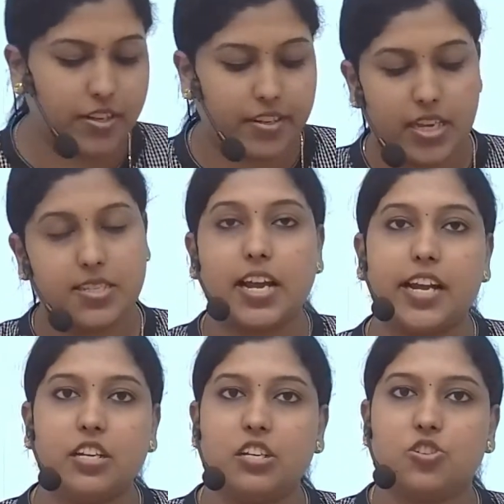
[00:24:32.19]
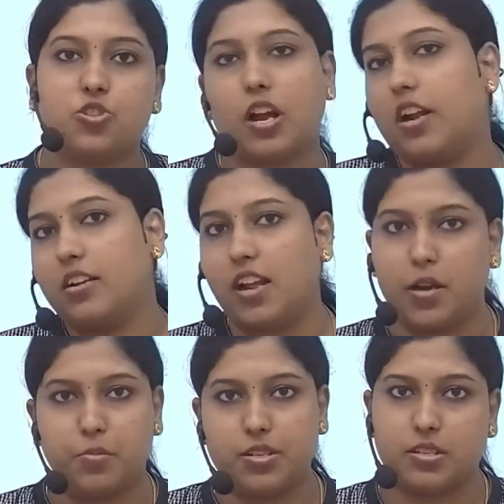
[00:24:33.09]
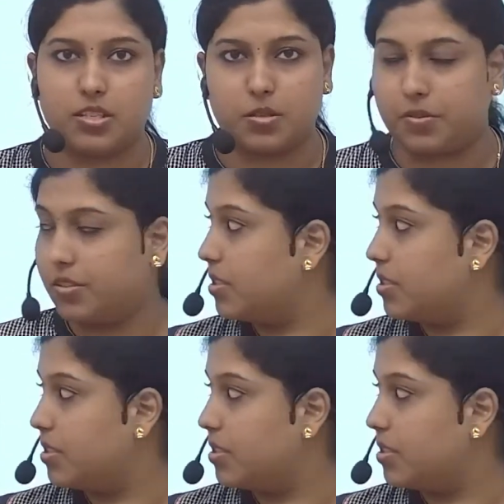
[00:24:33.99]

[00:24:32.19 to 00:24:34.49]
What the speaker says: SIDH and diabetes insipidus.